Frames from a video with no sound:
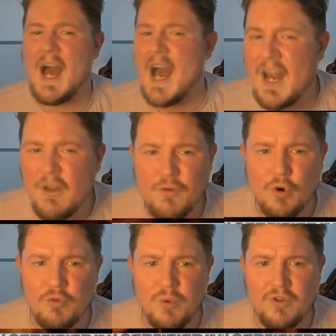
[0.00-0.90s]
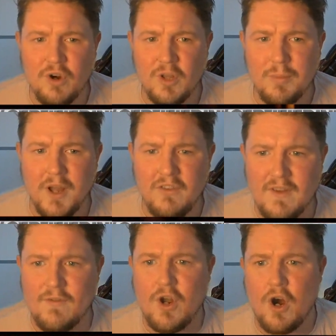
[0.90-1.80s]
And of course, we talked about it's
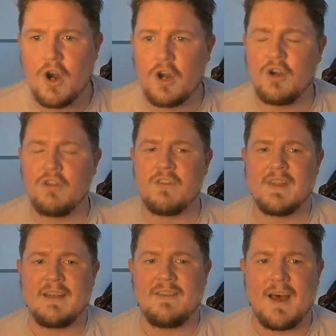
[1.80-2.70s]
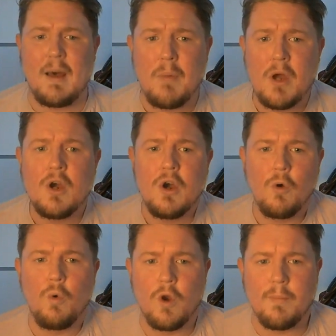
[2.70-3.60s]
even harder because of that damn
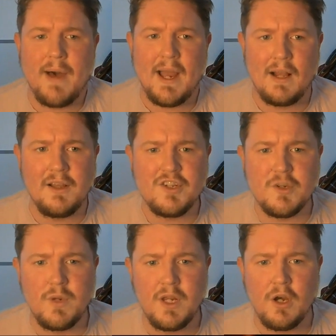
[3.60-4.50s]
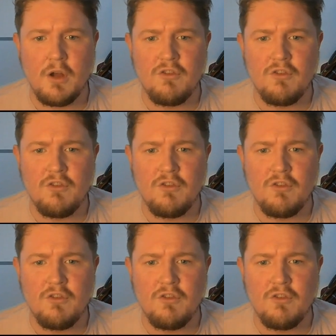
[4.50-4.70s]
quarterback glitch that we got.